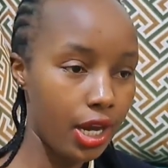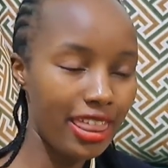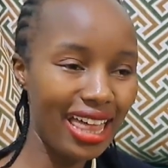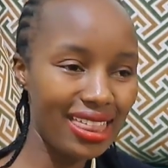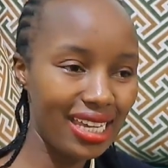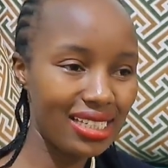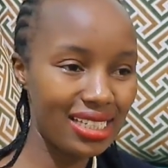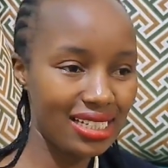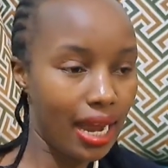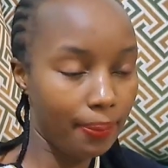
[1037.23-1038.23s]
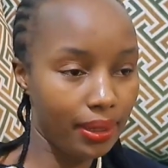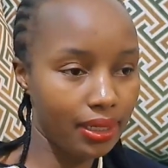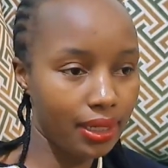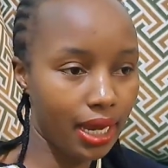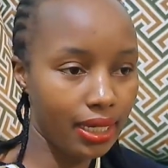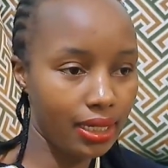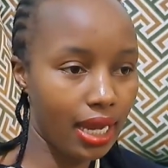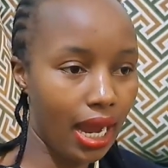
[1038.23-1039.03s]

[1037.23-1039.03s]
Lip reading: there are things that happen, and